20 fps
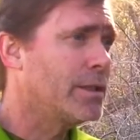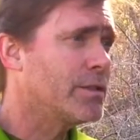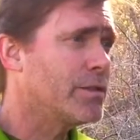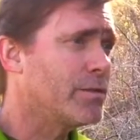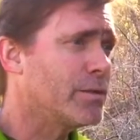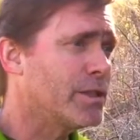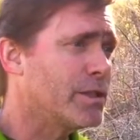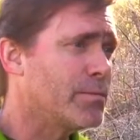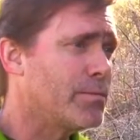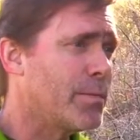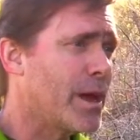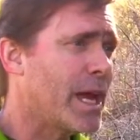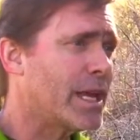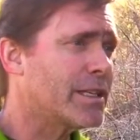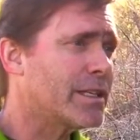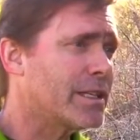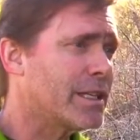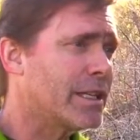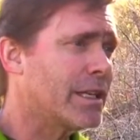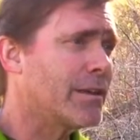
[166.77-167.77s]
So it's
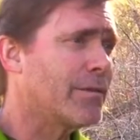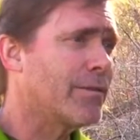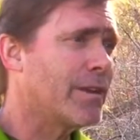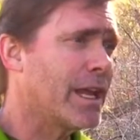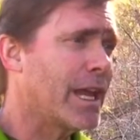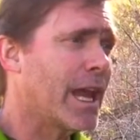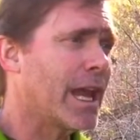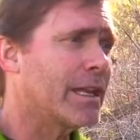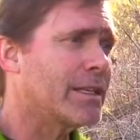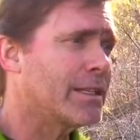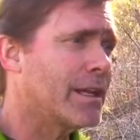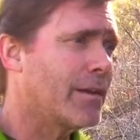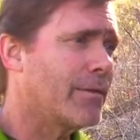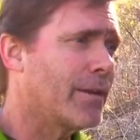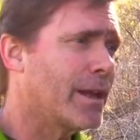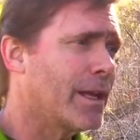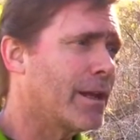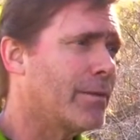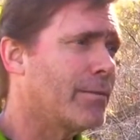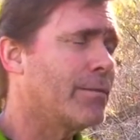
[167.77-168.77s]
best to give the
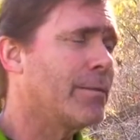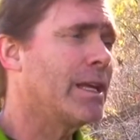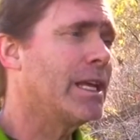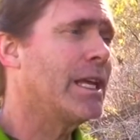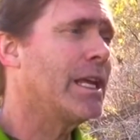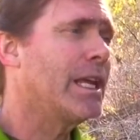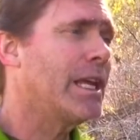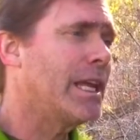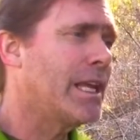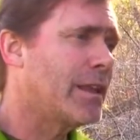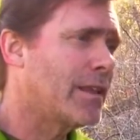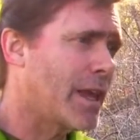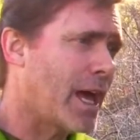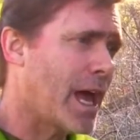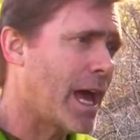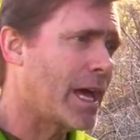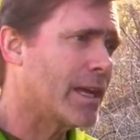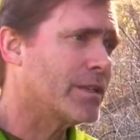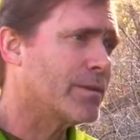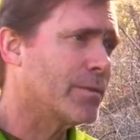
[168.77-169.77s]
antivenom in the
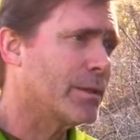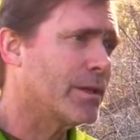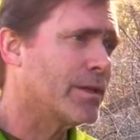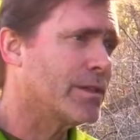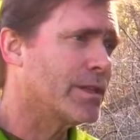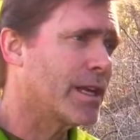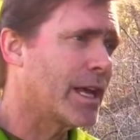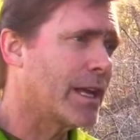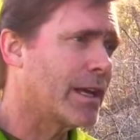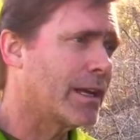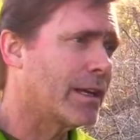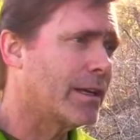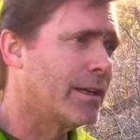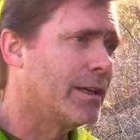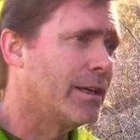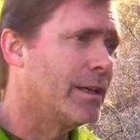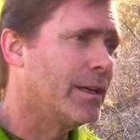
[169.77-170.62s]
hospital setting.